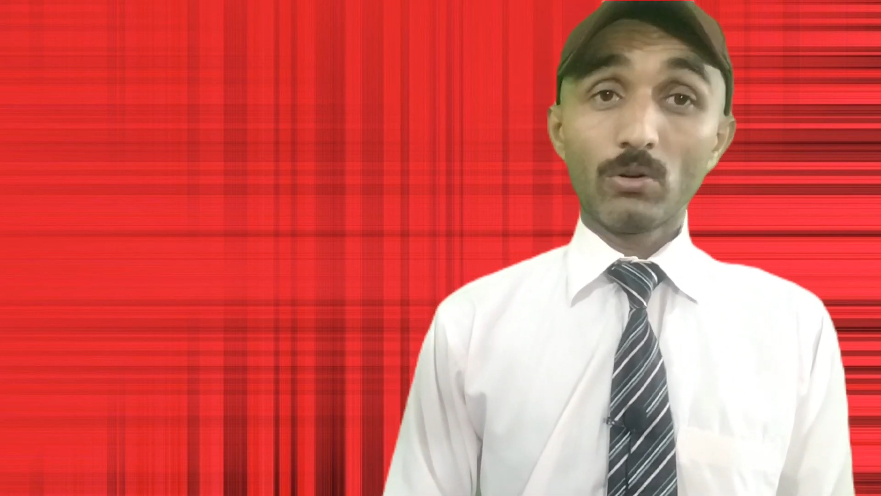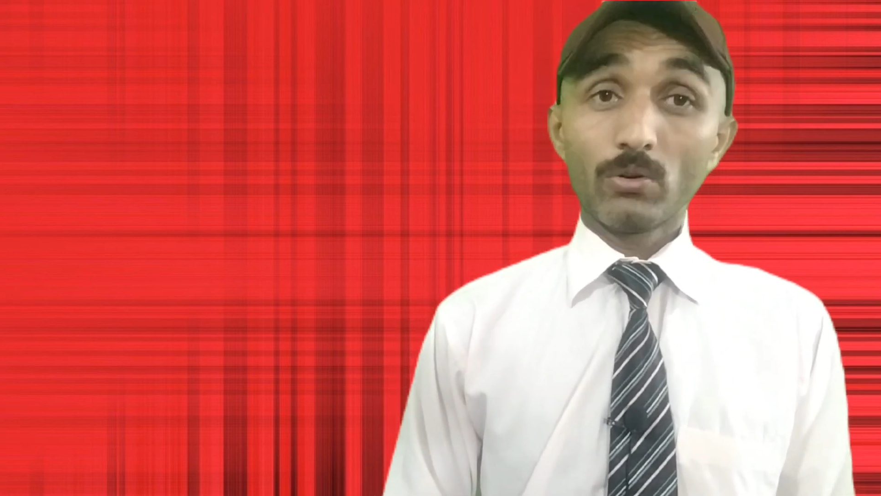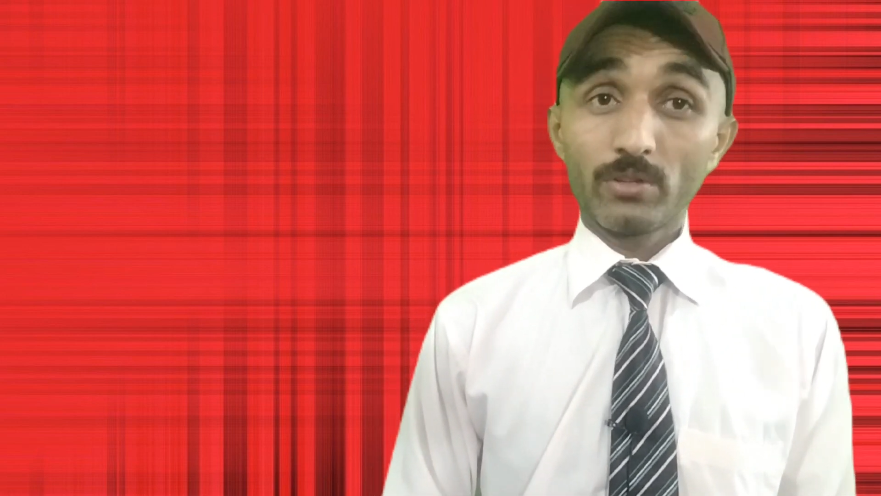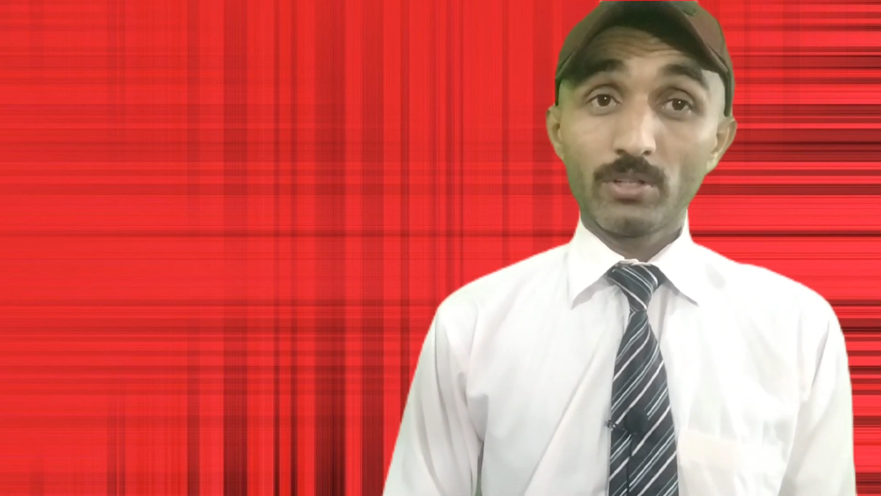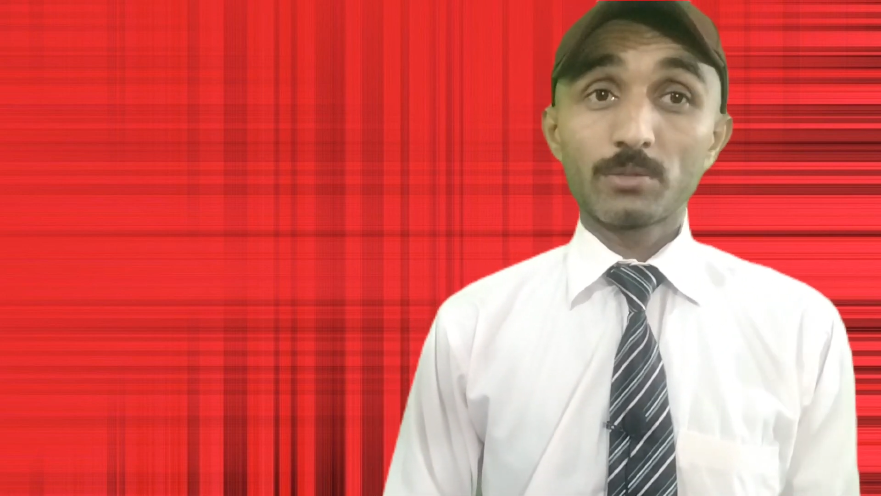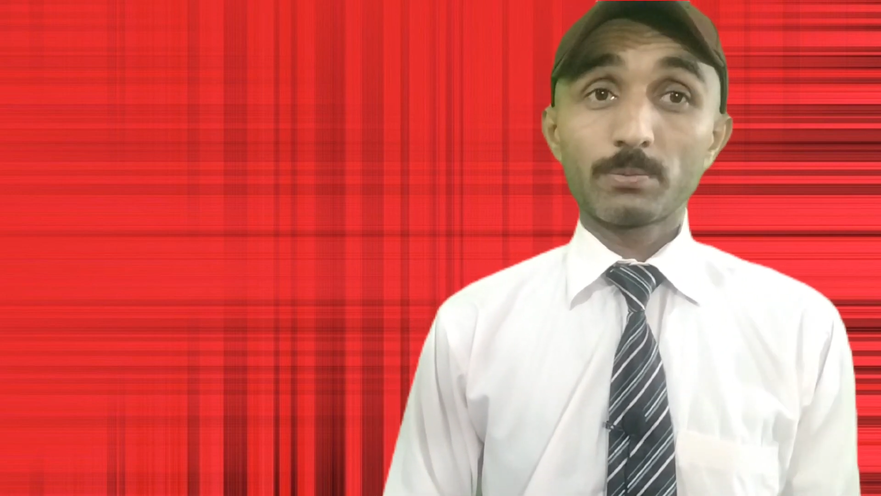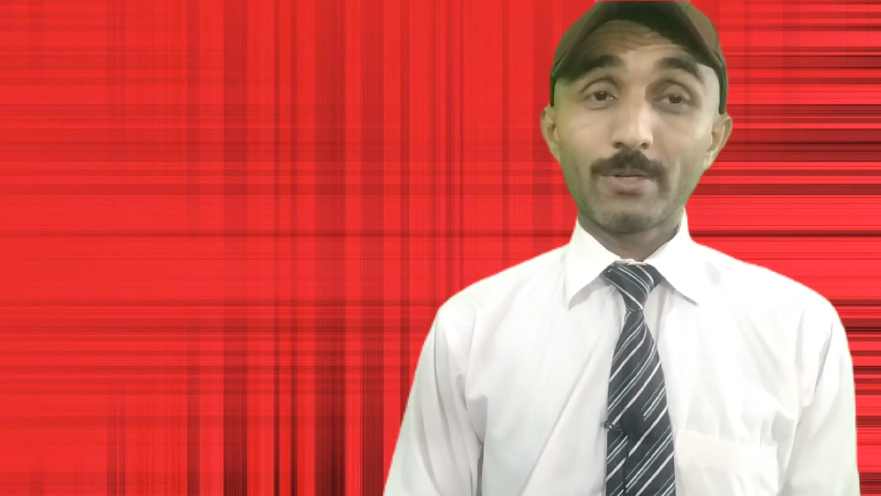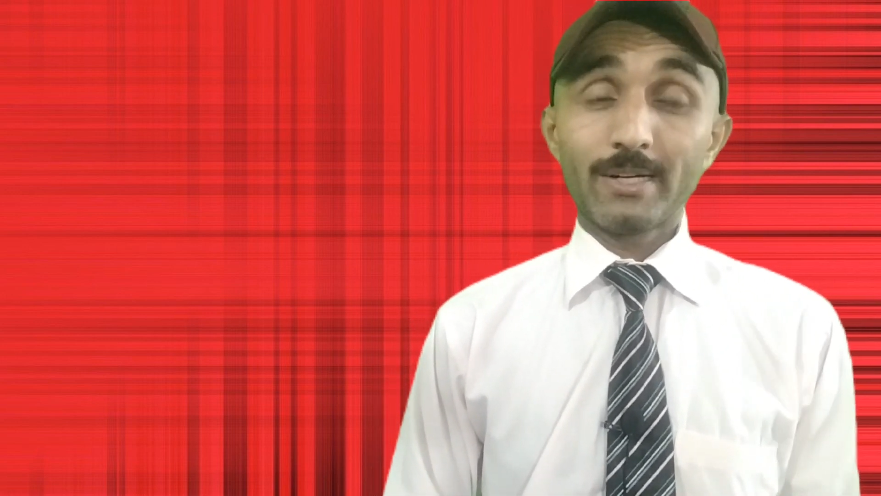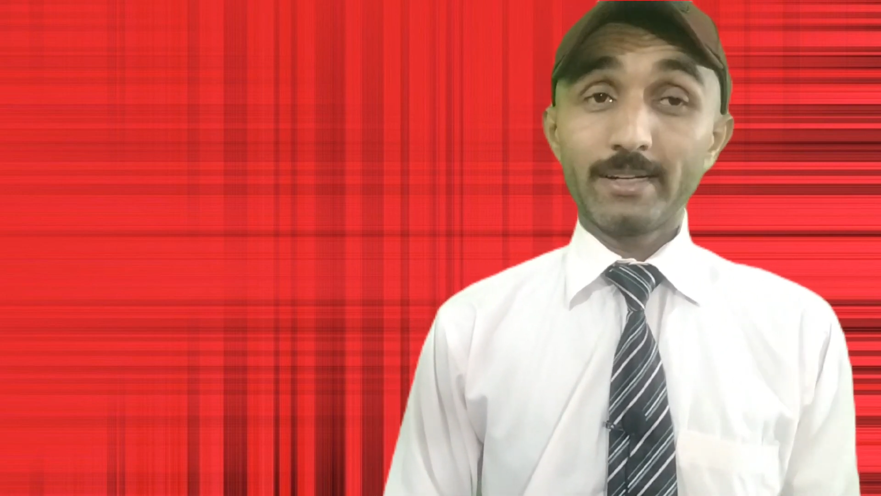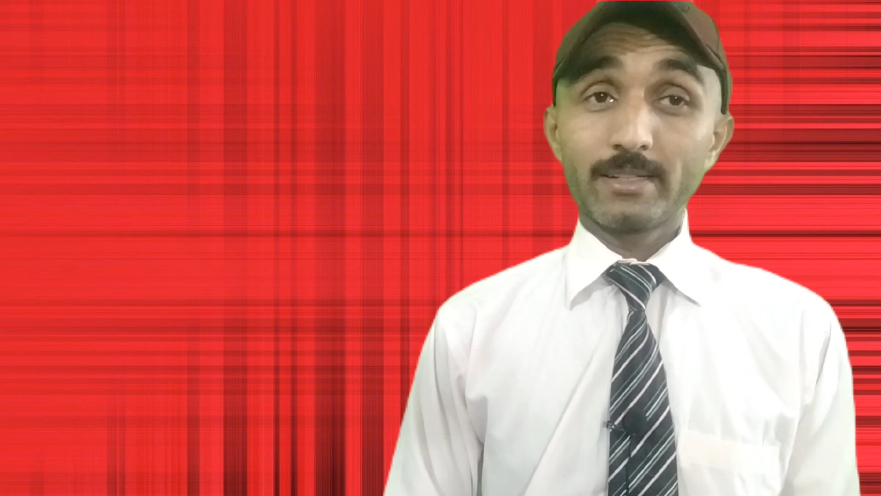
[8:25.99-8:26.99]
on these
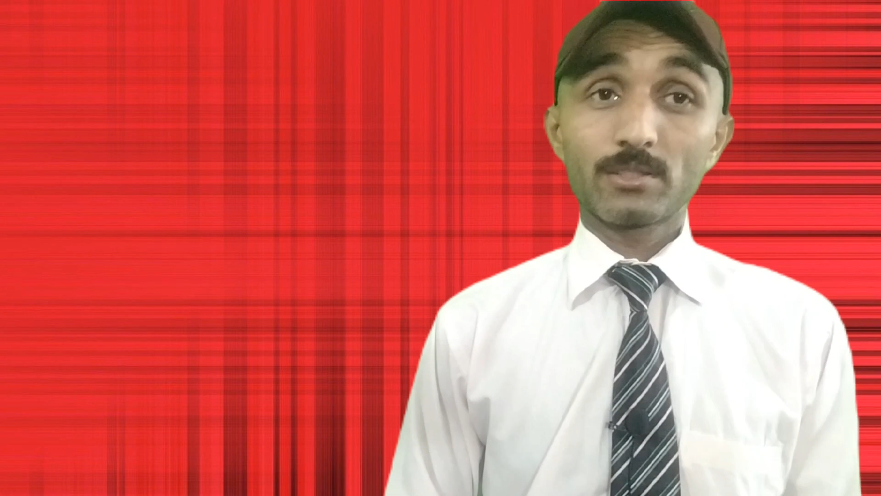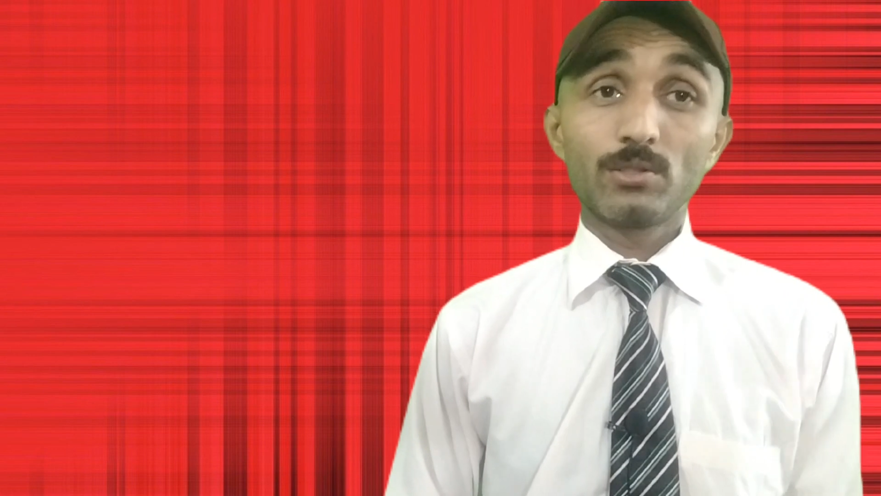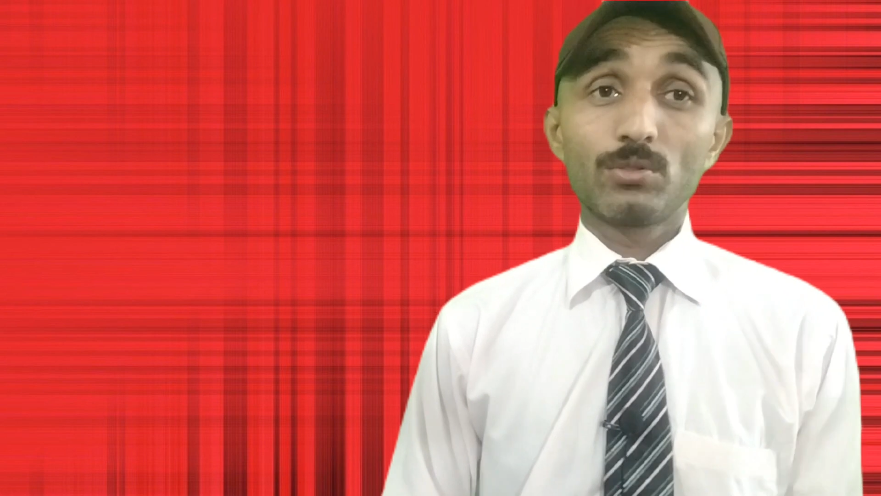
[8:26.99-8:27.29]
points.